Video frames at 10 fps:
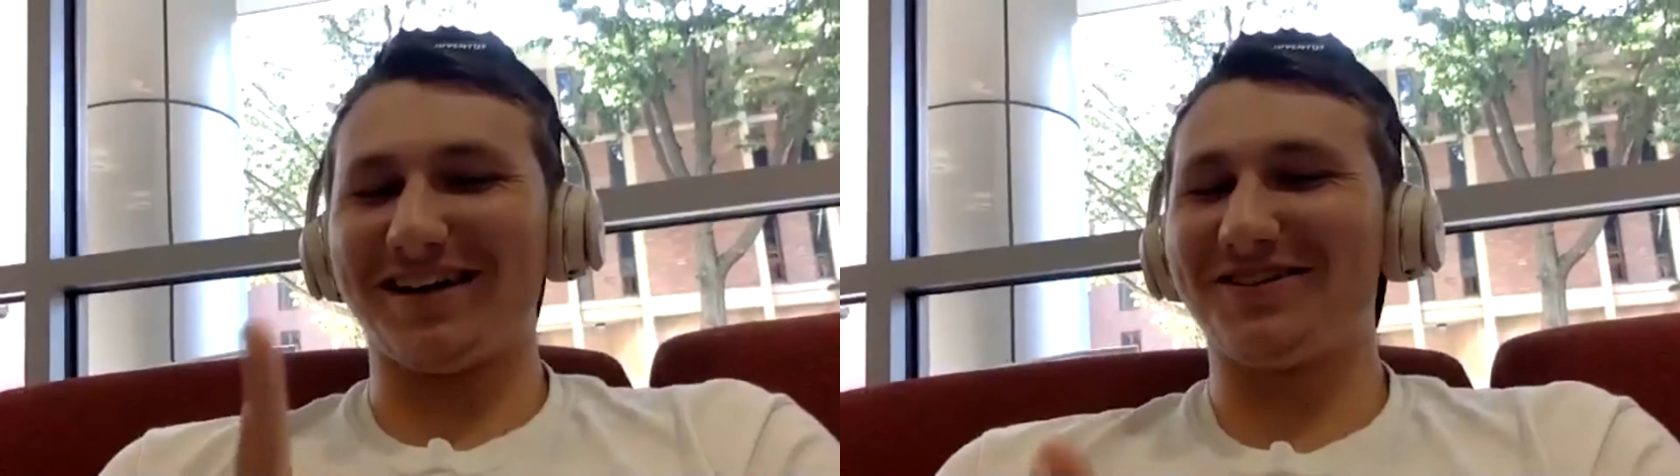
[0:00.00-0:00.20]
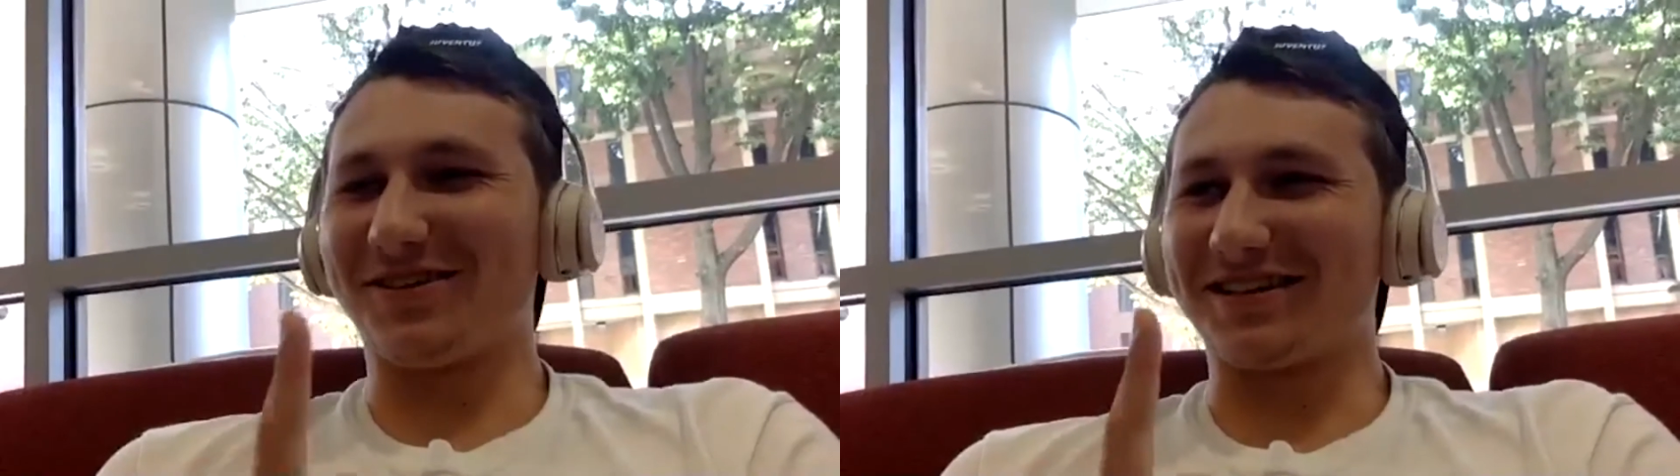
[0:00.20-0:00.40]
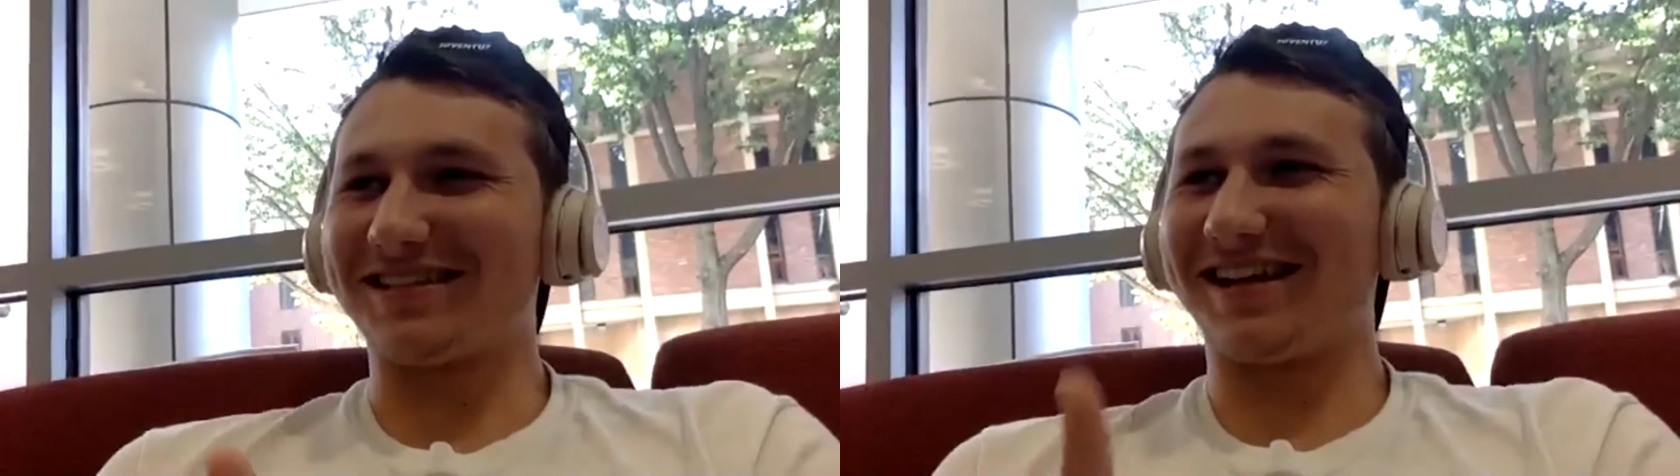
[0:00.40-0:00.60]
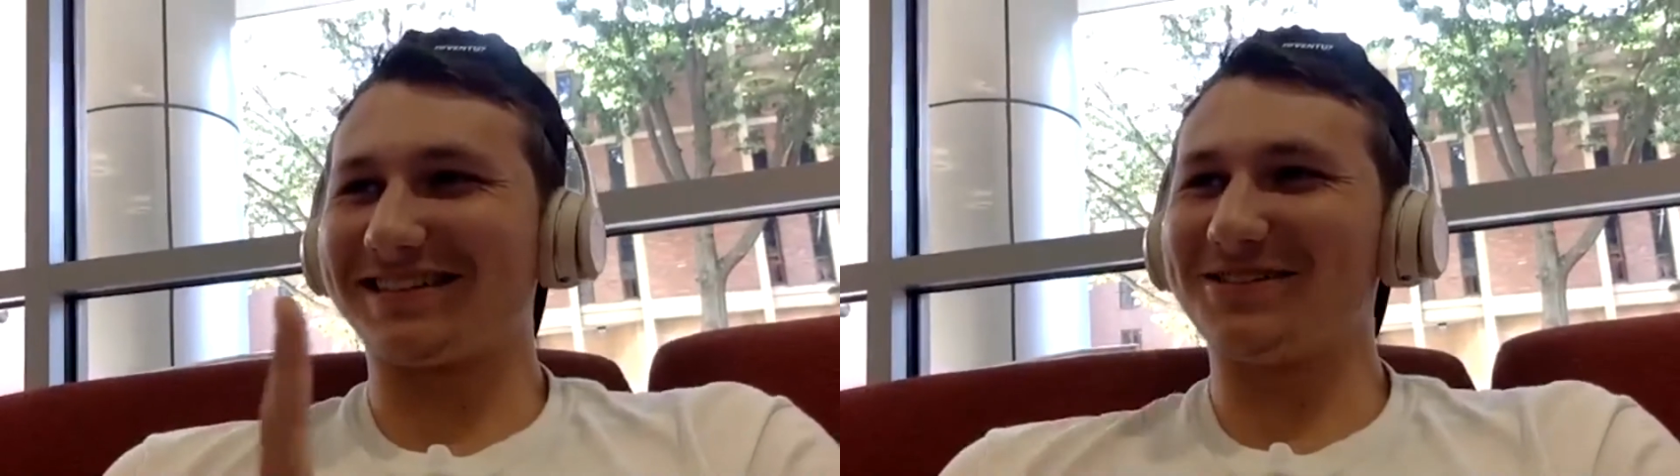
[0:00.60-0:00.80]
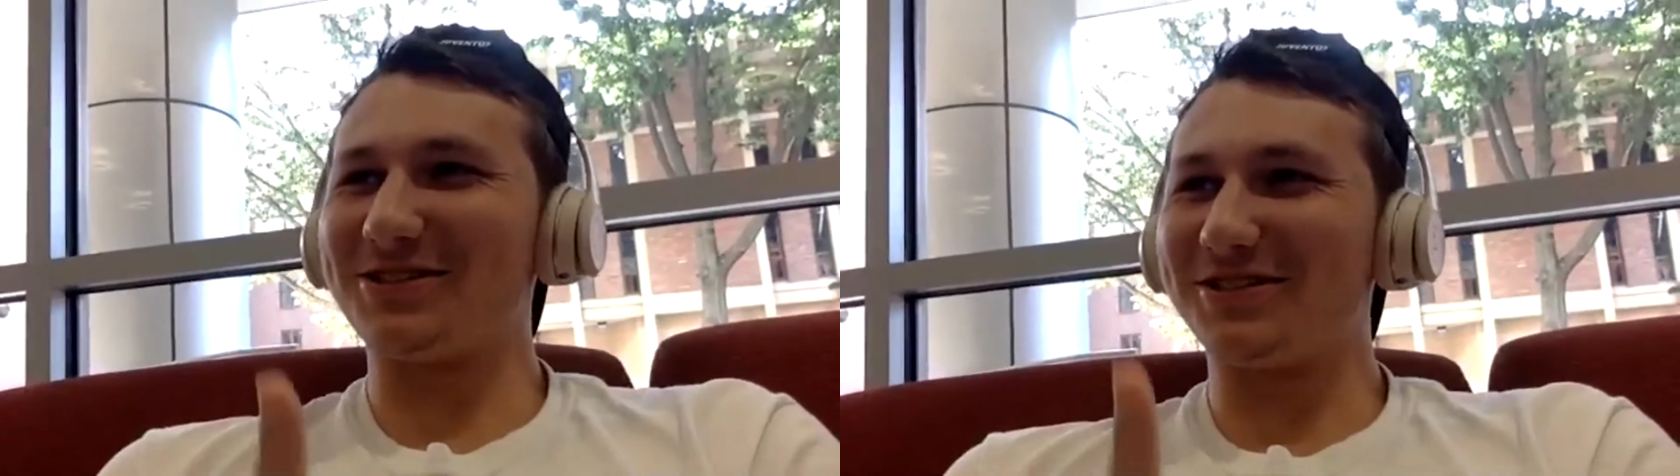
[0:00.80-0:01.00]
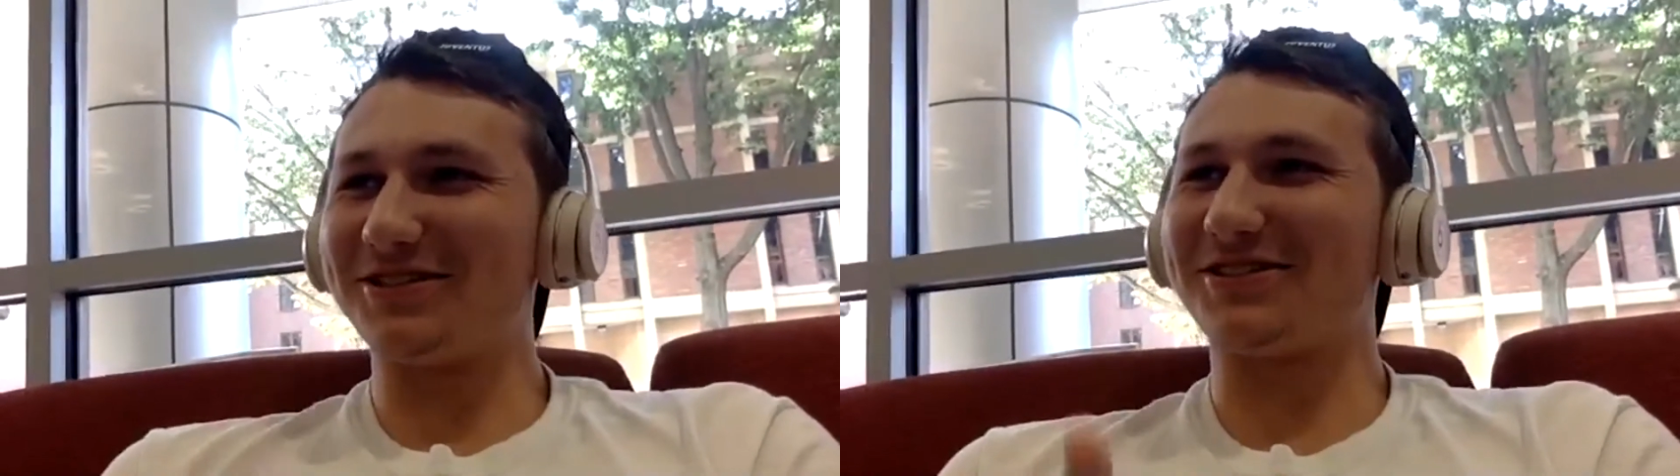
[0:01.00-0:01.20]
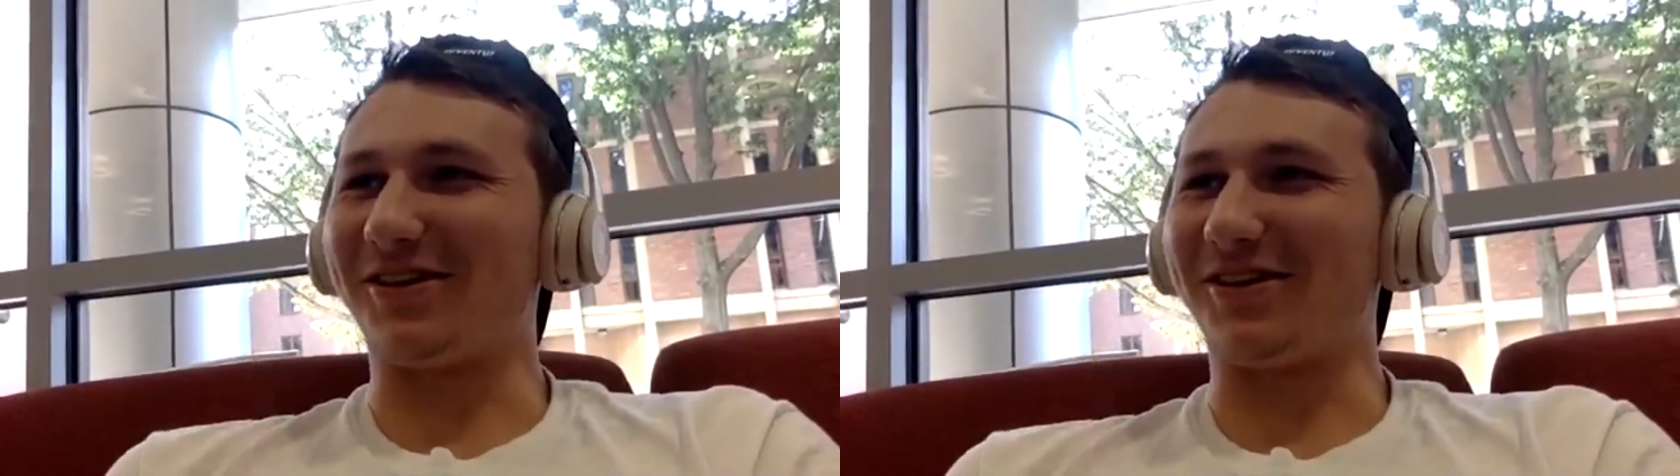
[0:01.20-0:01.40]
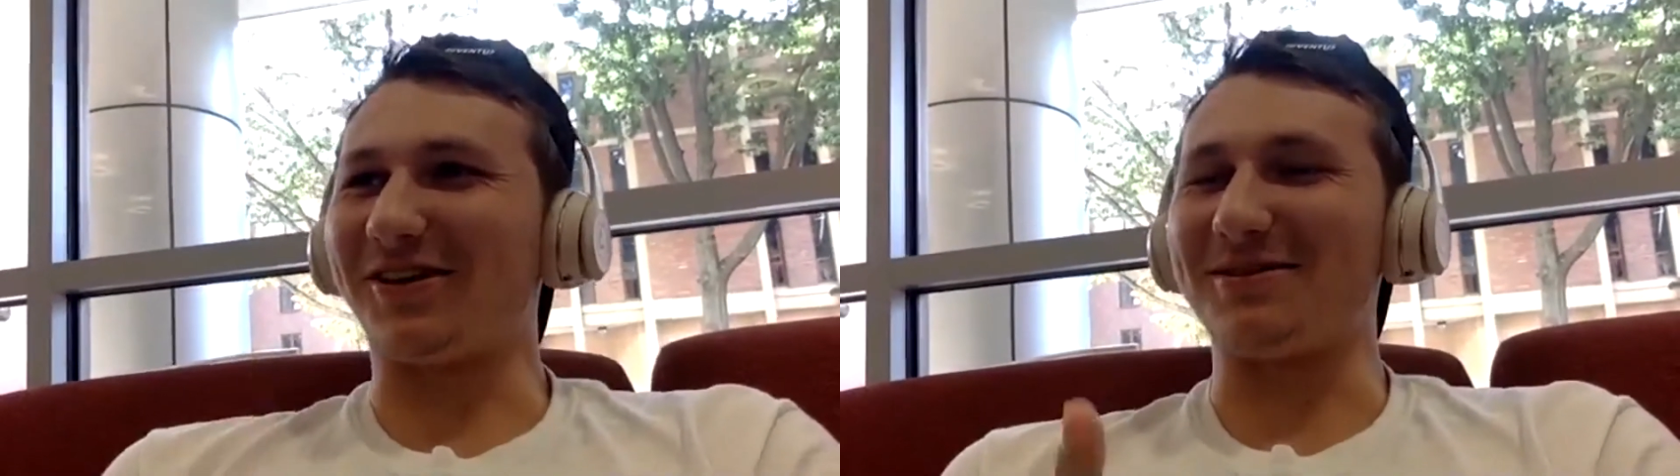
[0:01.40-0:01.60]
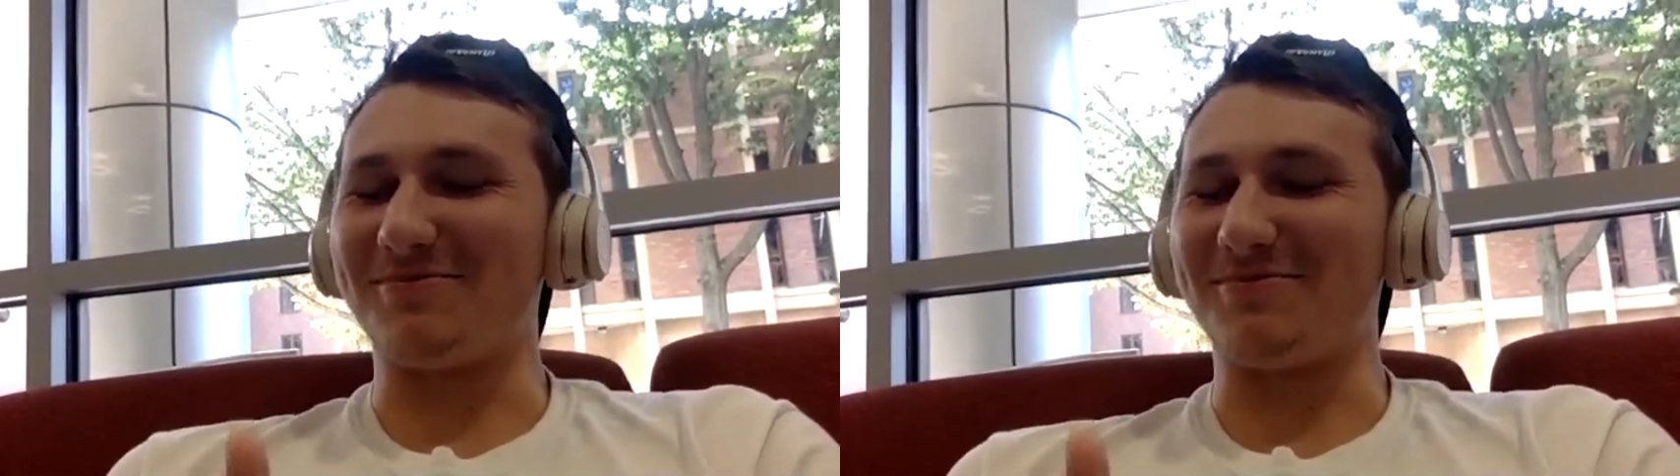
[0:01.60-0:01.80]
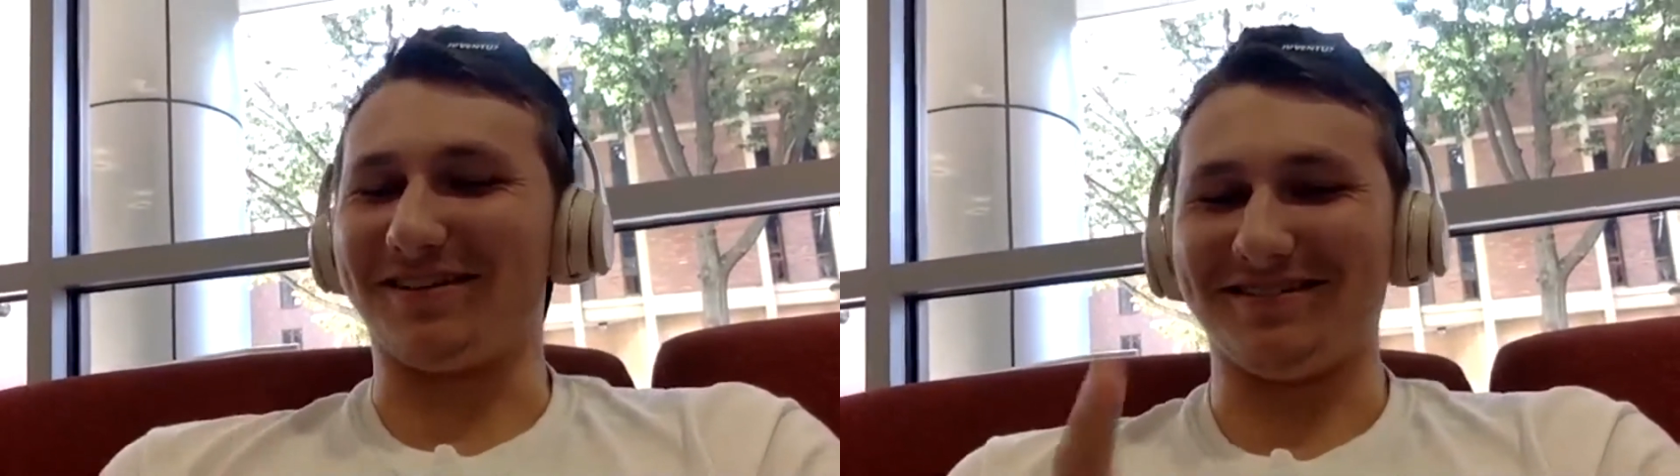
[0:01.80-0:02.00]
I know exactly what you're
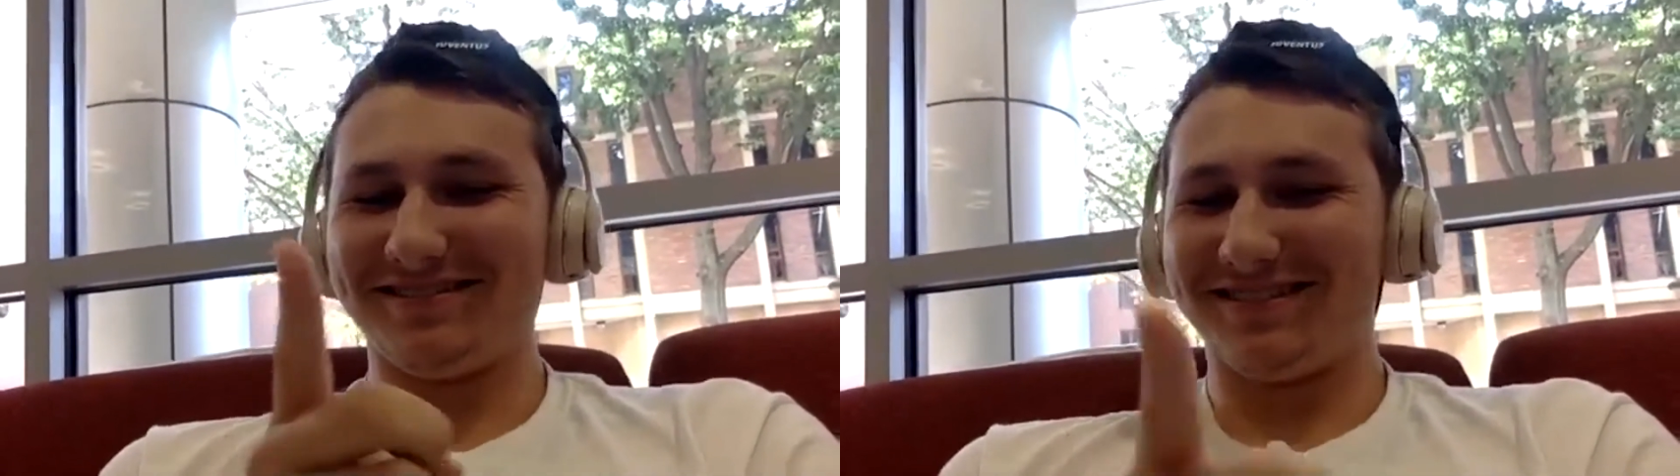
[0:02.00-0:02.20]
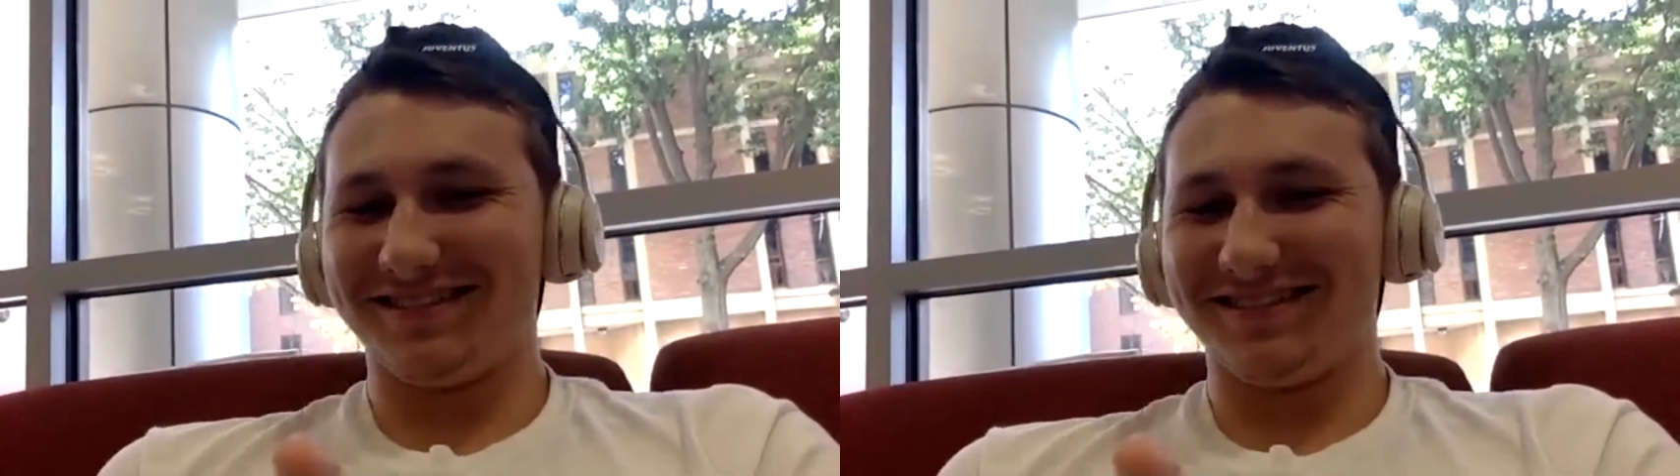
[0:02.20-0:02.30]
talking about.